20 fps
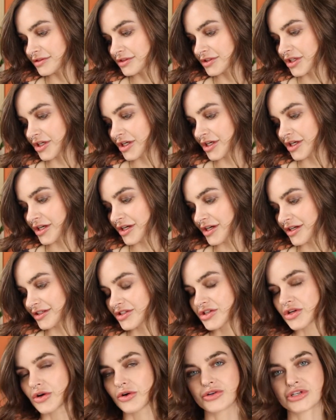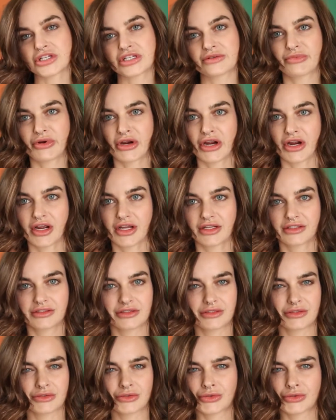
Girl. Oh, she purring.